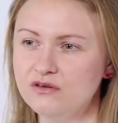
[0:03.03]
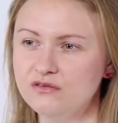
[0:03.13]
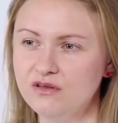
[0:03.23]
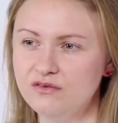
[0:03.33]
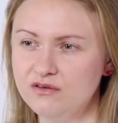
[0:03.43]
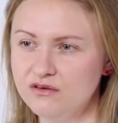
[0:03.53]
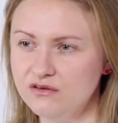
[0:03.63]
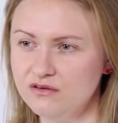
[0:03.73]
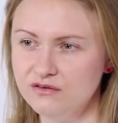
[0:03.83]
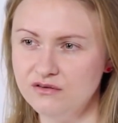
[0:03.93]

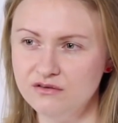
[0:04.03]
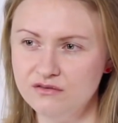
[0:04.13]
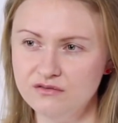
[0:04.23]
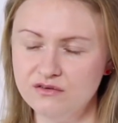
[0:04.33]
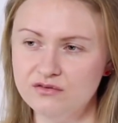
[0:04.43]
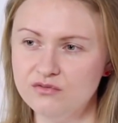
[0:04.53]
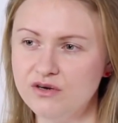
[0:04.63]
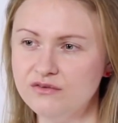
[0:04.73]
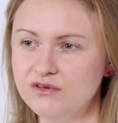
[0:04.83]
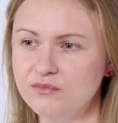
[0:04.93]
graduated from the Northern
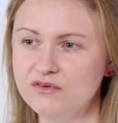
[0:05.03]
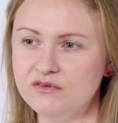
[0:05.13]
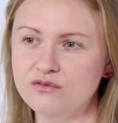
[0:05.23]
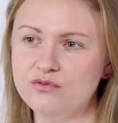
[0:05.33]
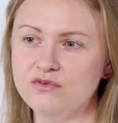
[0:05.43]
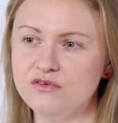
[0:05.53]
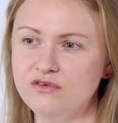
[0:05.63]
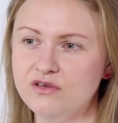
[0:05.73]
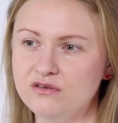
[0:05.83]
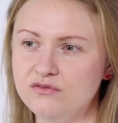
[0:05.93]
State Medical
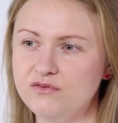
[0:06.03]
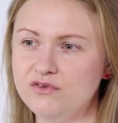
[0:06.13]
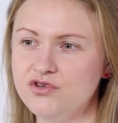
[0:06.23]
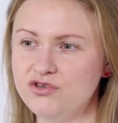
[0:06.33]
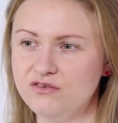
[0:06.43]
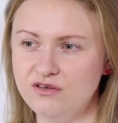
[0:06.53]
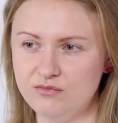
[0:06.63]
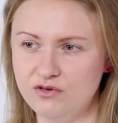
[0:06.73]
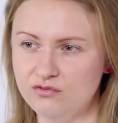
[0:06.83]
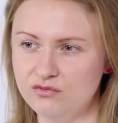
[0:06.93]
University in
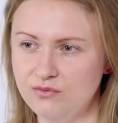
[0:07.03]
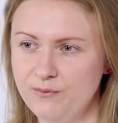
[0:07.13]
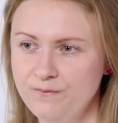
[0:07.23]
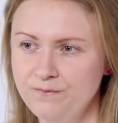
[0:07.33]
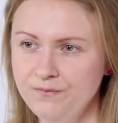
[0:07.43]
2010.